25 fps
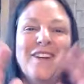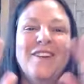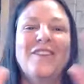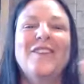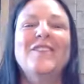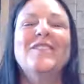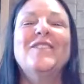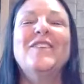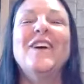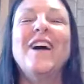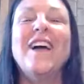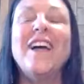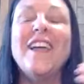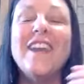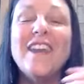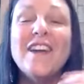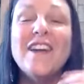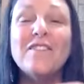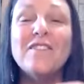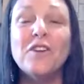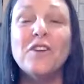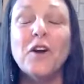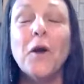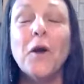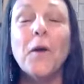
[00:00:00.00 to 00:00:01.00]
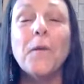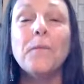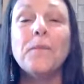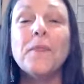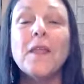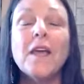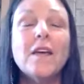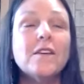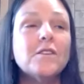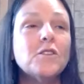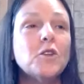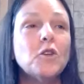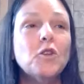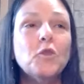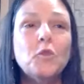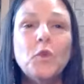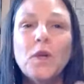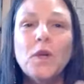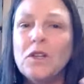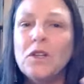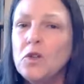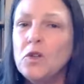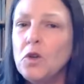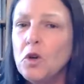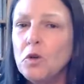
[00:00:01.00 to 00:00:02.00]
or whatever. So,
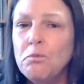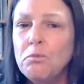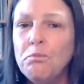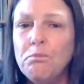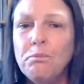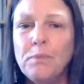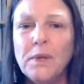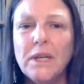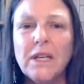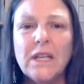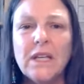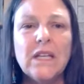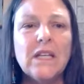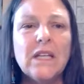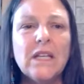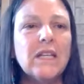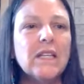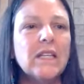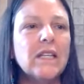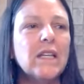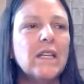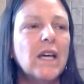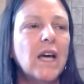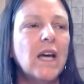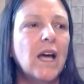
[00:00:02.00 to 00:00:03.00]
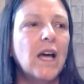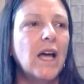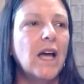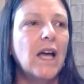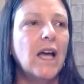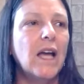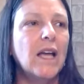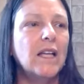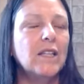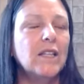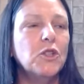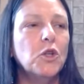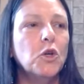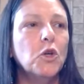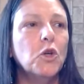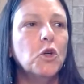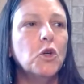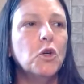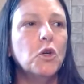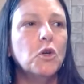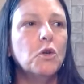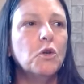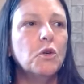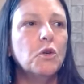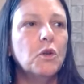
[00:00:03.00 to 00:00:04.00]
with no pity and
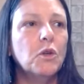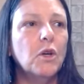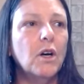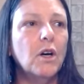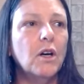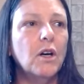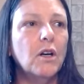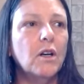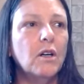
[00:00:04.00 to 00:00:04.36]
no